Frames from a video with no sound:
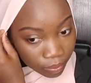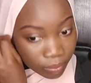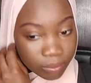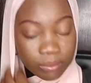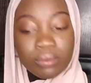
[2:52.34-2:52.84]

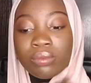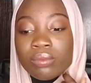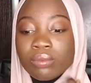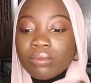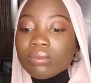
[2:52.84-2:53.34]

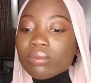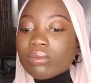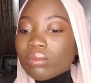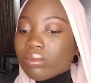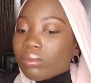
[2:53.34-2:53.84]
So what I
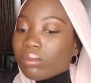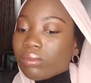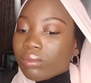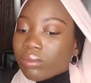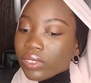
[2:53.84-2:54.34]
do
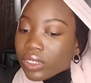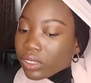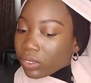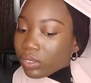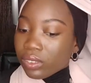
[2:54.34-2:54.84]
is
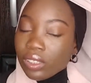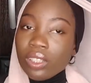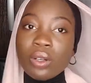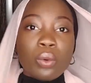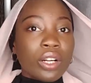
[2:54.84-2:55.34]
I
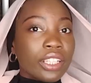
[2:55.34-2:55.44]
try